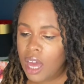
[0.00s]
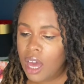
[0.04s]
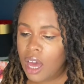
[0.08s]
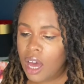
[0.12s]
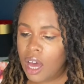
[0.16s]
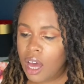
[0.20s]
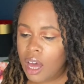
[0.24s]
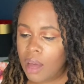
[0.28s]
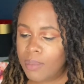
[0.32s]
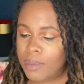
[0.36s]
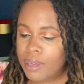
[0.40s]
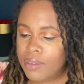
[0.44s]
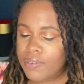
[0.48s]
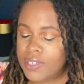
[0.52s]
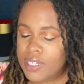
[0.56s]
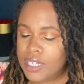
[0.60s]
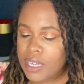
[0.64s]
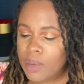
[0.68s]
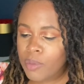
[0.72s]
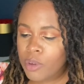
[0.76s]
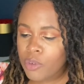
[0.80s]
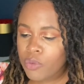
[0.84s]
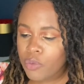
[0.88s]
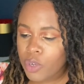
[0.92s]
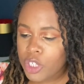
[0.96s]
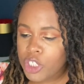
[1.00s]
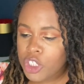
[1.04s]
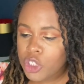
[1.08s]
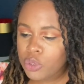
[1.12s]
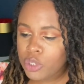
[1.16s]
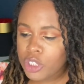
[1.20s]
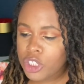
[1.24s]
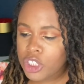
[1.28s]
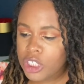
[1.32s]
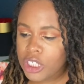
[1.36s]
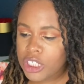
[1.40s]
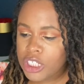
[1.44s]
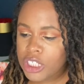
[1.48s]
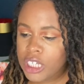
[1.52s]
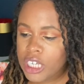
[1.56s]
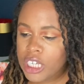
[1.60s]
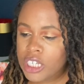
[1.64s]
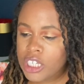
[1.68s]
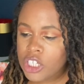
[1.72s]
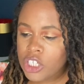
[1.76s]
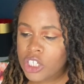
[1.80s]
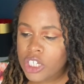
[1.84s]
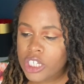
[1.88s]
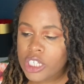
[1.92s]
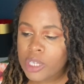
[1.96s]
if some of what you are judging
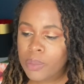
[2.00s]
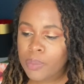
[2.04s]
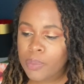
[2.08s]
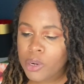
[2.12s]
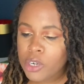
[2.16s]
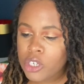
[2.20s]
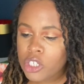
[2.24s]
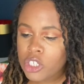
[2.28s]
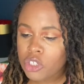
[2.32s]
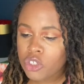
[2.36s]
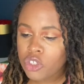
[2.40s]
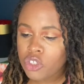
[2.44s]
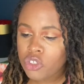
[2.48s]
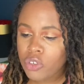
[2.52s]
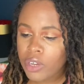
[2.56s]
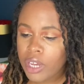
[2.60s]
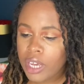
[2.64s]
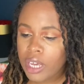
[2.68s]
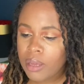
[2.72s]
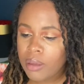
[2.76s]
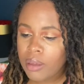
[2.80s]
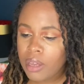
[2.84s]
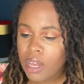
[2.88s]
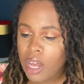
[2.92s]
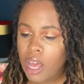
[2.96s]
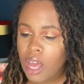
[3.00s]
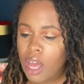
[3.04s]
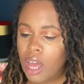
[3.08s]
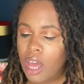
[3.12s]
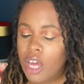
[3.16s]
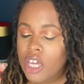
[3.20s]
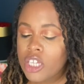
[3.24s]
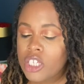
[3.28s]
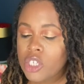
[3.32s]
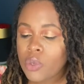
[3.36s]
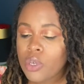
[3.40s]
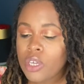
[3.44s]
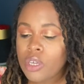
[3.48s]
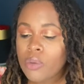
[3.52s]
isn't just a personal trait. So